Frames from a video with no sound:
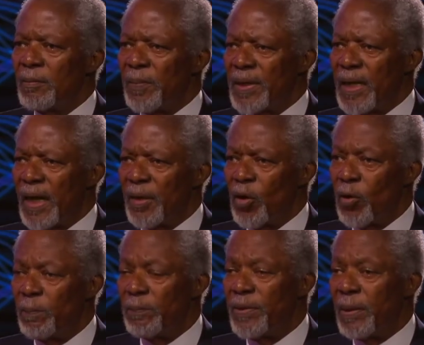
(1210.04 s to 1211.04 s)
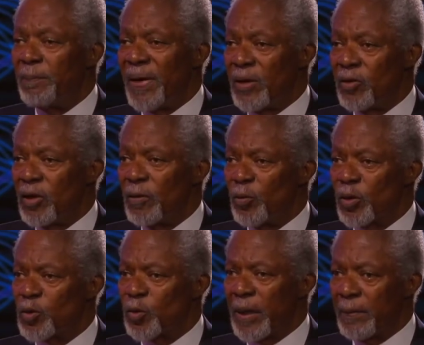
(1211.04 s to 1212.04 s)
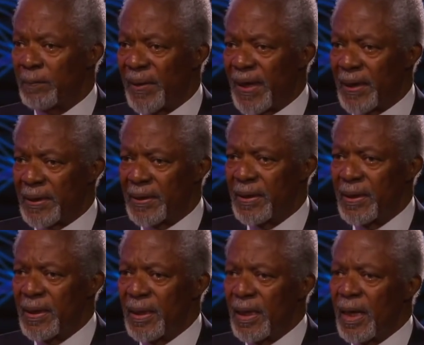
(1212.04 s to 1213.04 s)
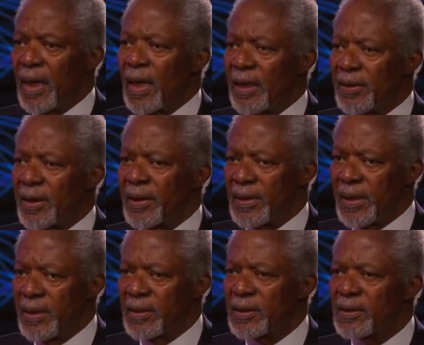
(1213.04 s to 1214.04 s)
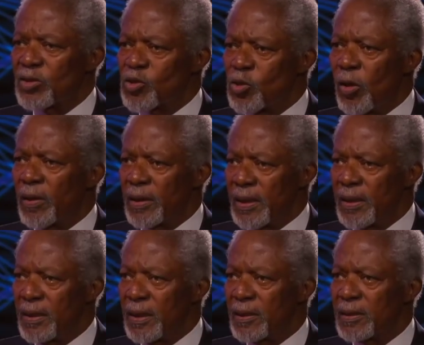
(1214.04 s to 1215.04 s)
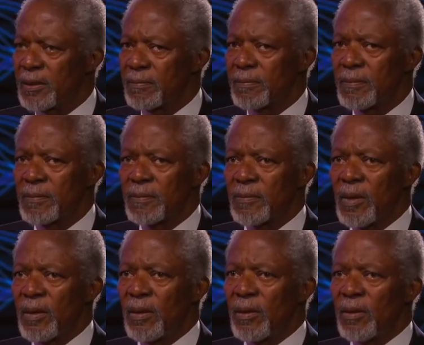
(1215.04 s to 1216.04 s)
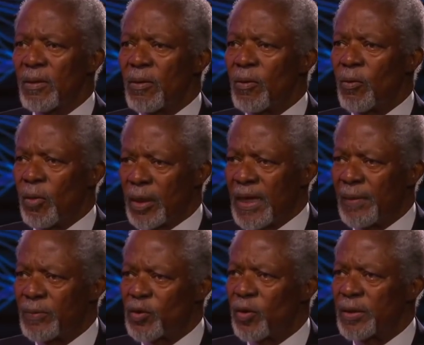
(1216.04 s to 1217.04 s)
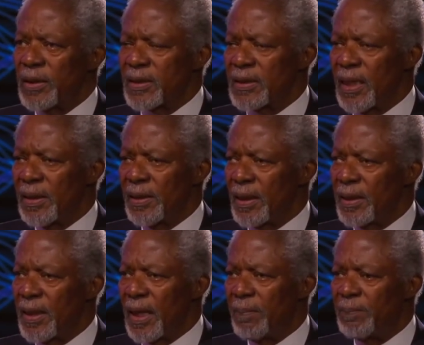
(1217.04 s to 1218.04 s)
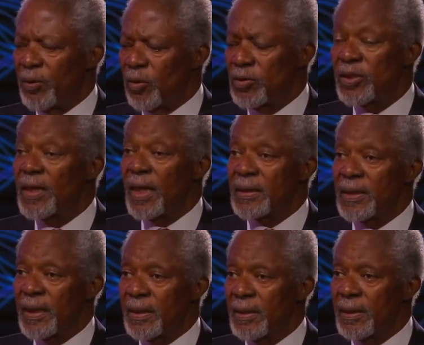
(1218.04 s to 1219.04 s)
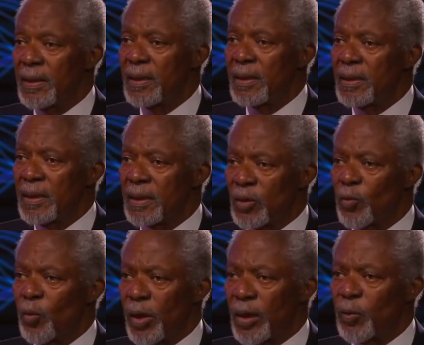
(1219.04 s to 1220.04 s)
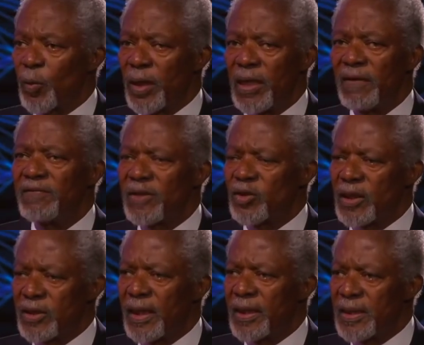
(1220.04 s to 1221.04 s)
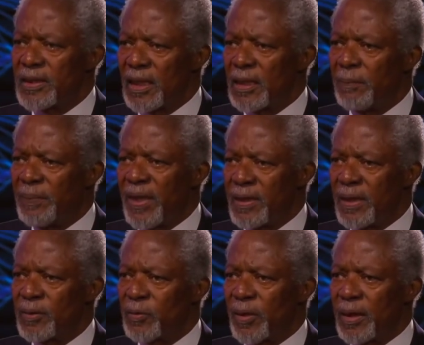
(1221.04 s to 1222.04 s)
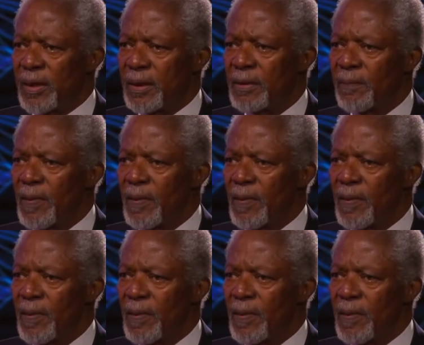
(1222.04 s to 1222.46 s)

but I hope the pendulum will swing back. I think these strong leaders will come to understand that the approach they are taking doesn't work. We live in such an interdependent world,